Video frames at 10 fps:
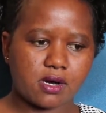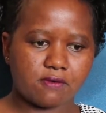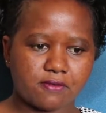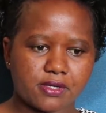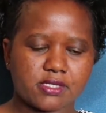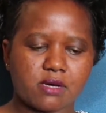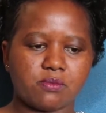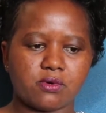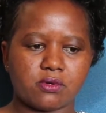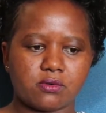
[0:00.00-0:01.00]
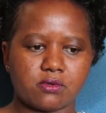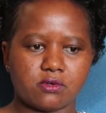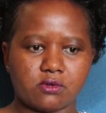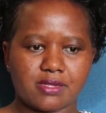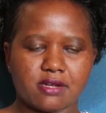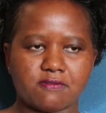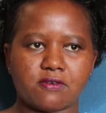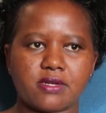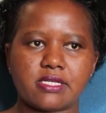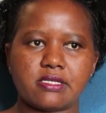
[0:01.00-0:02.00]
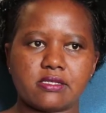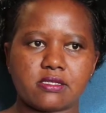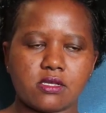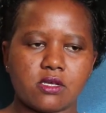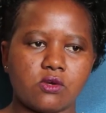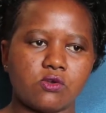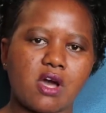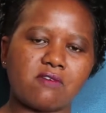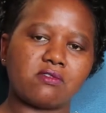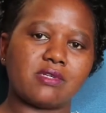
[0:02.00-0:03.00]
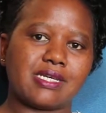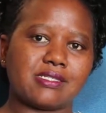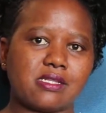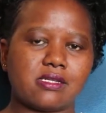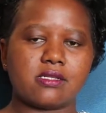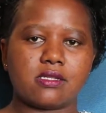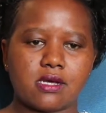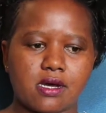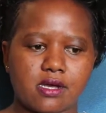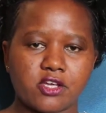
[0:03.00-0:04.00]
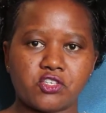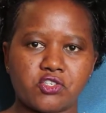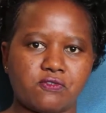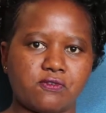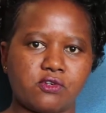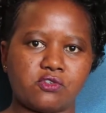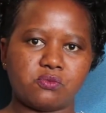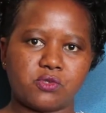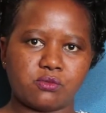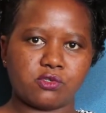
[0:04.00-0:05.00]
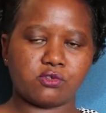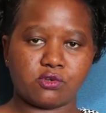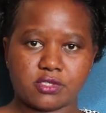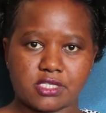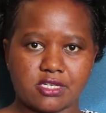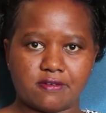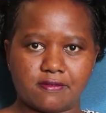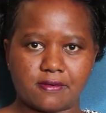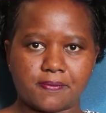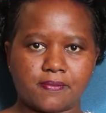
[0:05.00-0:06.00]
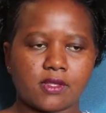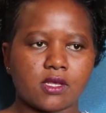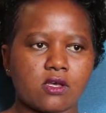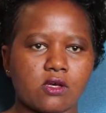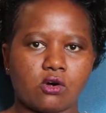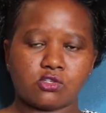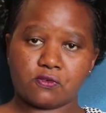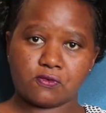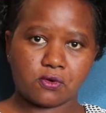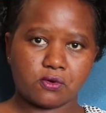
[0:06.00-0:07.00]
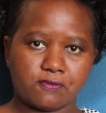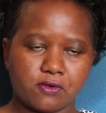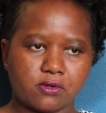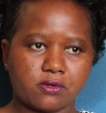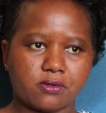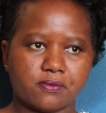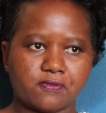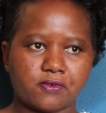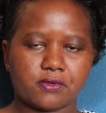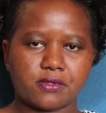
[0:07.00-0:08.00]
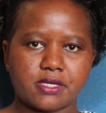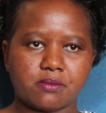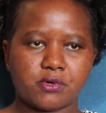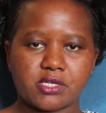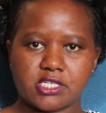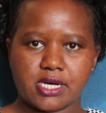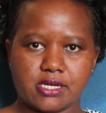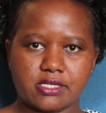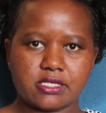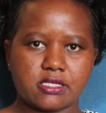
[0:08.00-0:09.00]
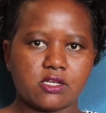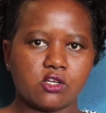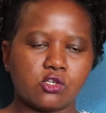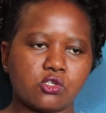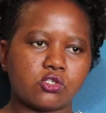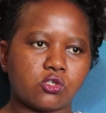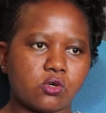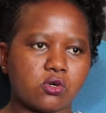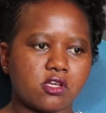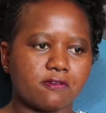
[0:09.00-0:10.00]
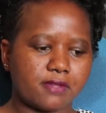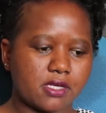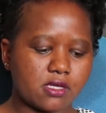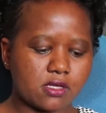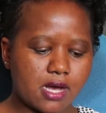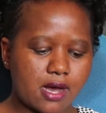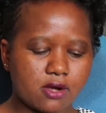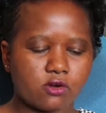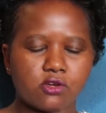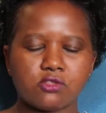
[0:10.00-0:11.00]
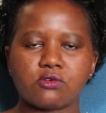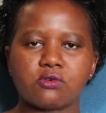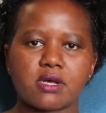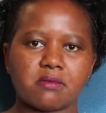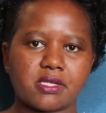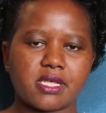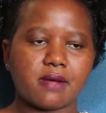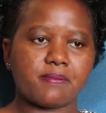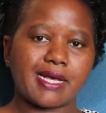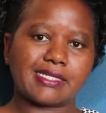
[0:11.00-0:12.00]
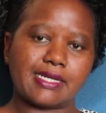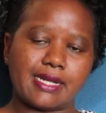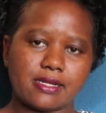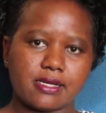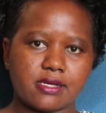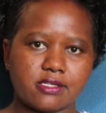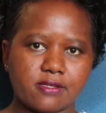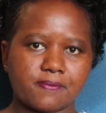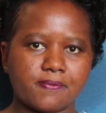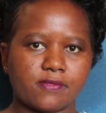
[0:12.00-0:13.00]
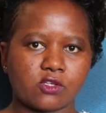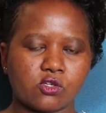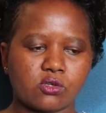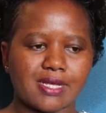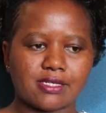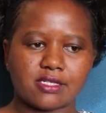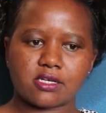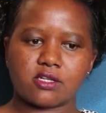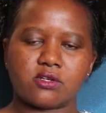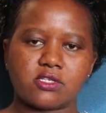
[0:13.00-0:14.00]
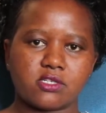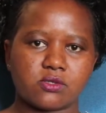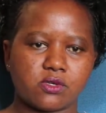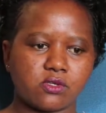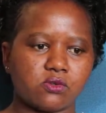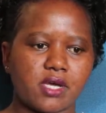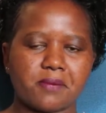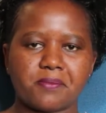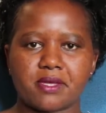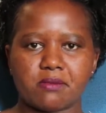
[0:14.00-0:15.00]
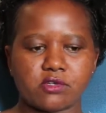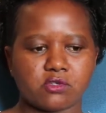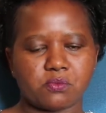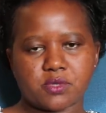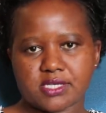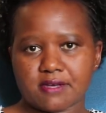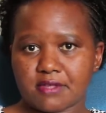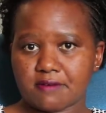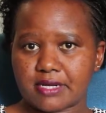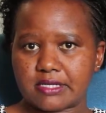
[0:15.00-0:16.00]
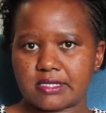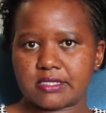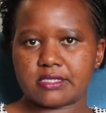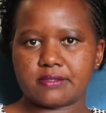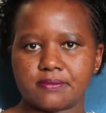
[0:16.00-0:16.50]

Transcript: for example, you know that for ladies, you have to reach a certain age for you to be able to conceive. Also for the boy child. So if they are going through chemotherapy at an early age, so that technology is going to help them also preserve their fertility.